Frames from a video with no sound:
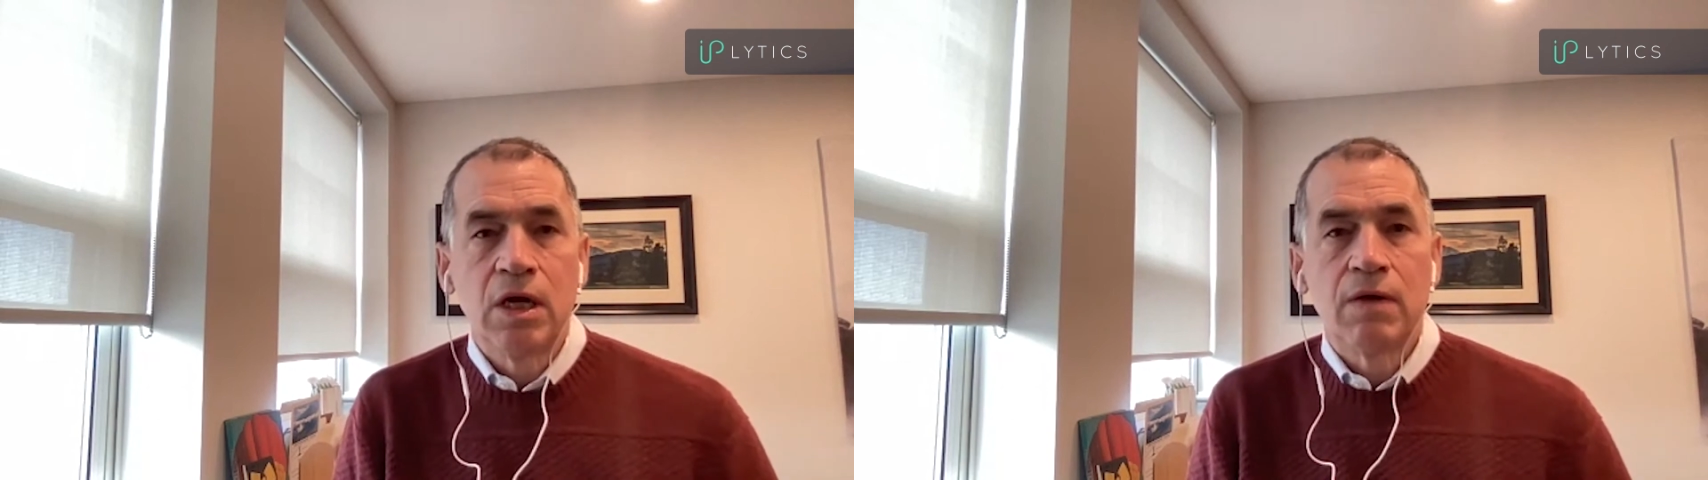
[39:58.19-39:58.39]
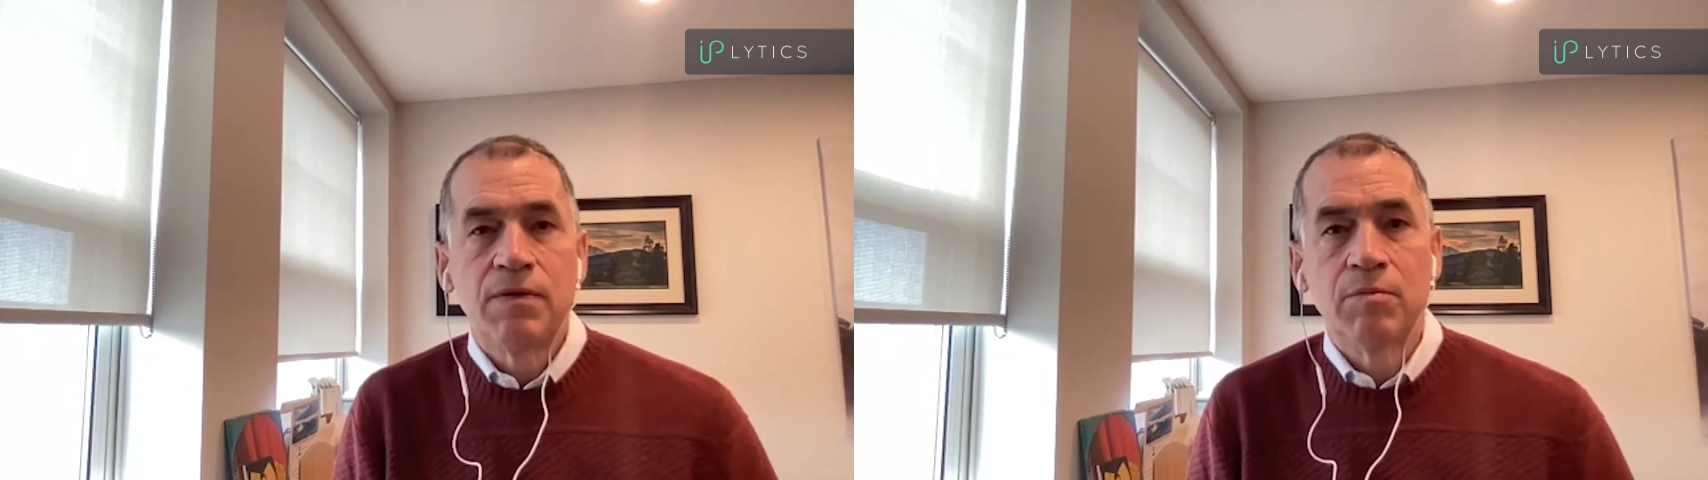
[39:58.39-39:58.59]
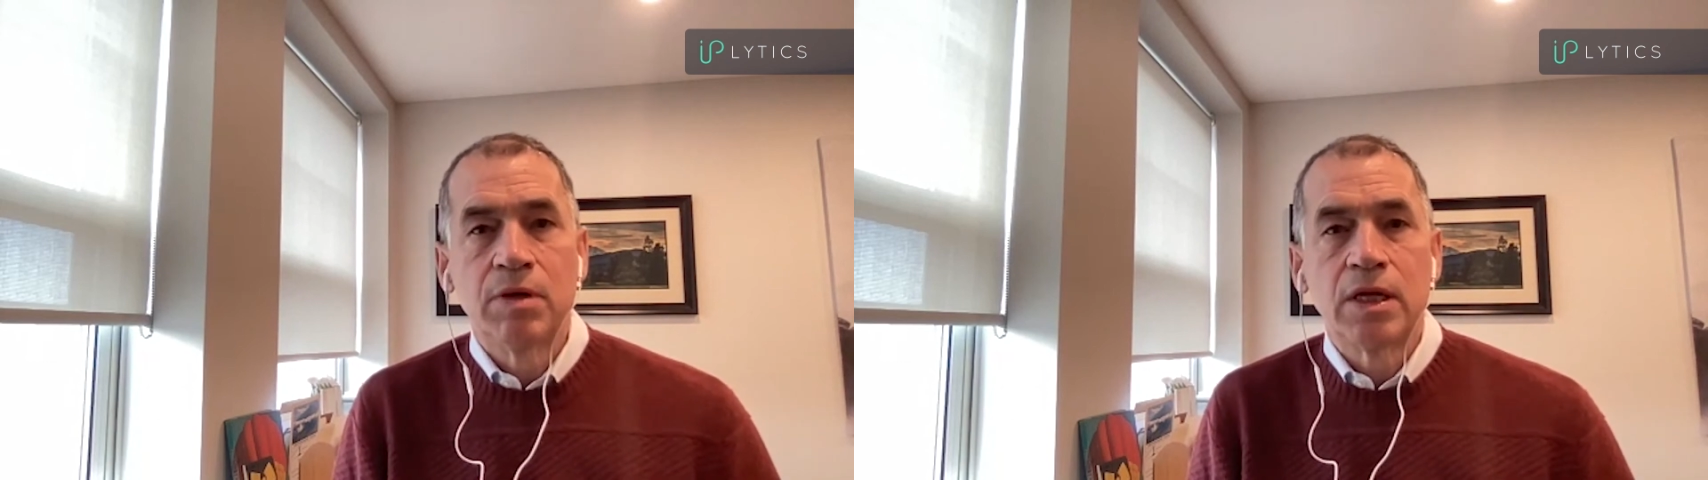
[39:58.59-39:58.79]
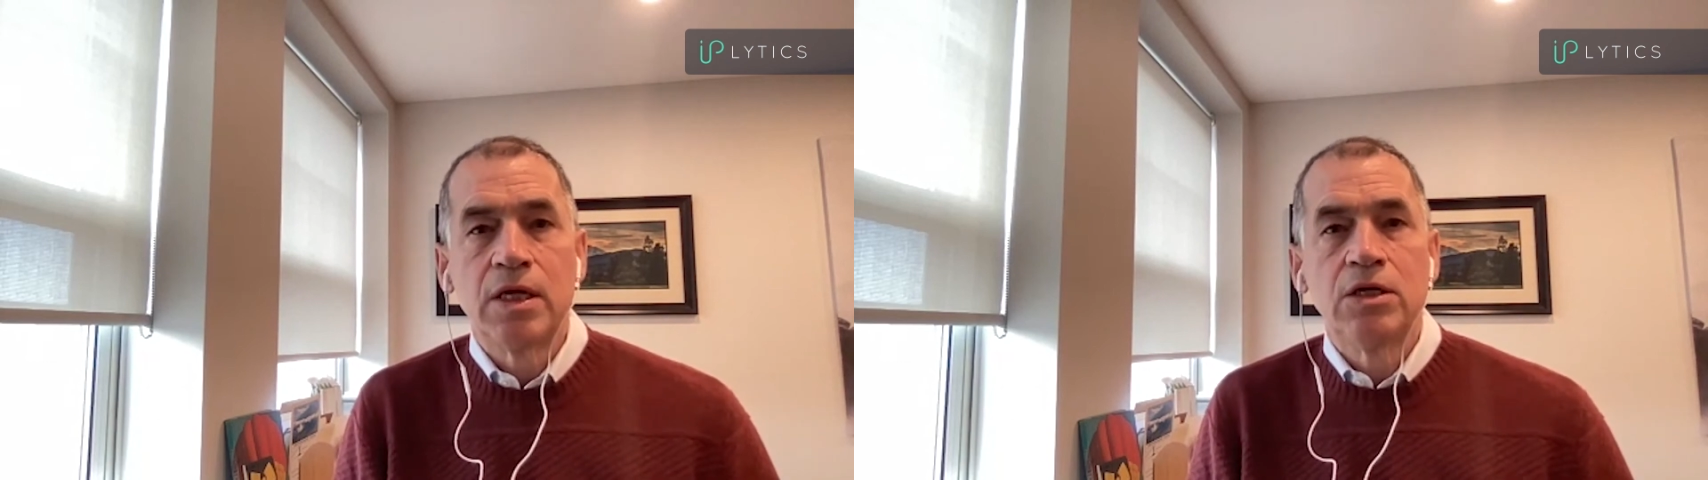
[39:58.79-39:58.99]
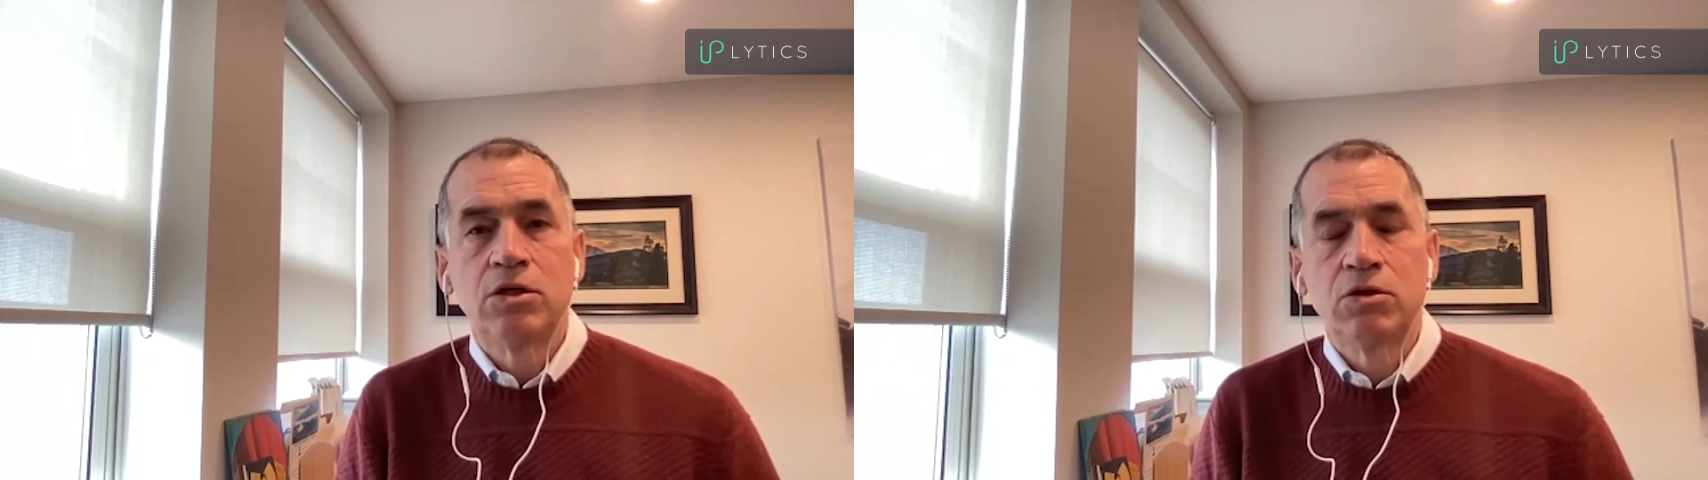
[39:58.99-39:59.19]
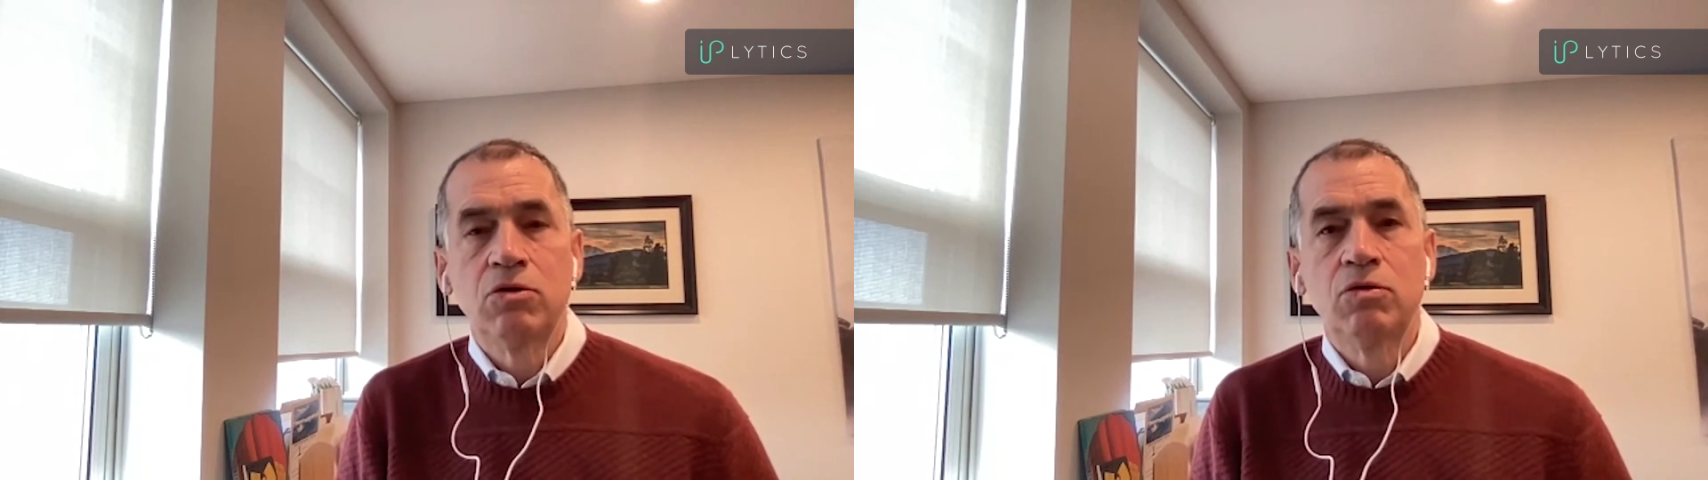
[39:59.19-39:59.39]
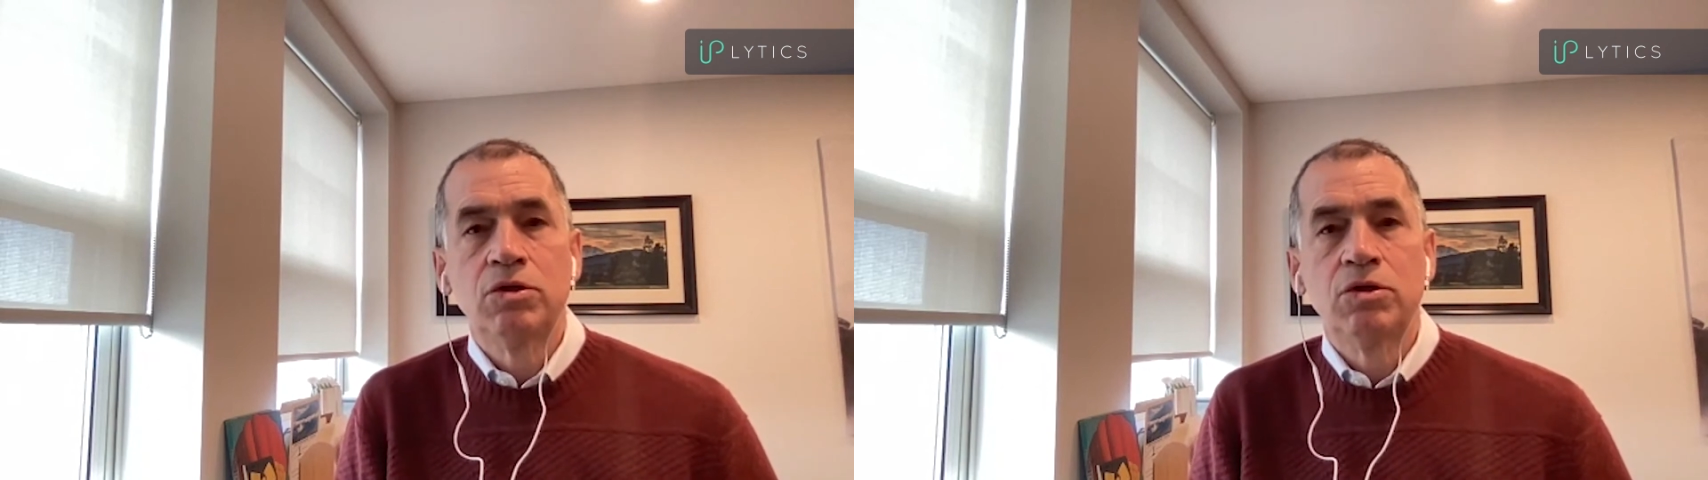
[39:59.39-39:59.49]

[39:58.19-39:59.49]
the ability to